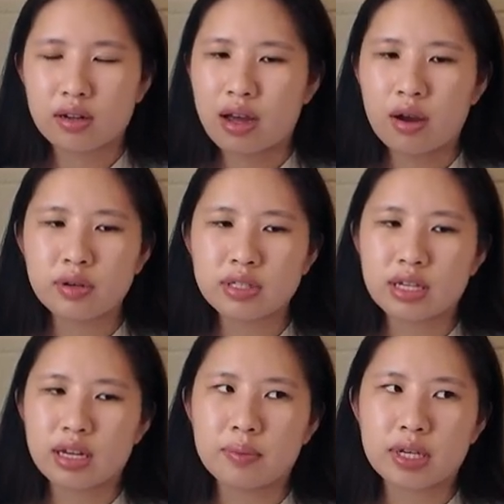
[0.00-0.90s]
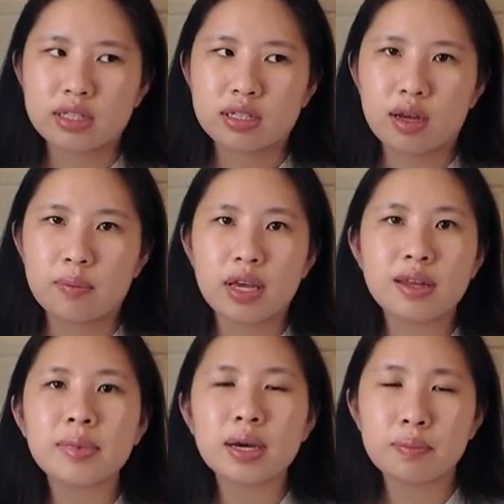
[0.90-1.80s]
I always get it mixed up.
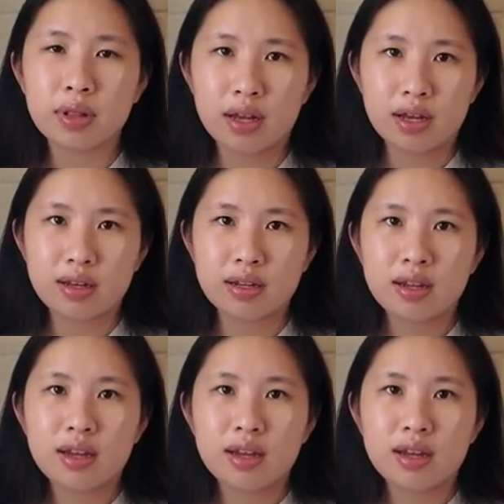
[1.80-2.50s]
In my blood,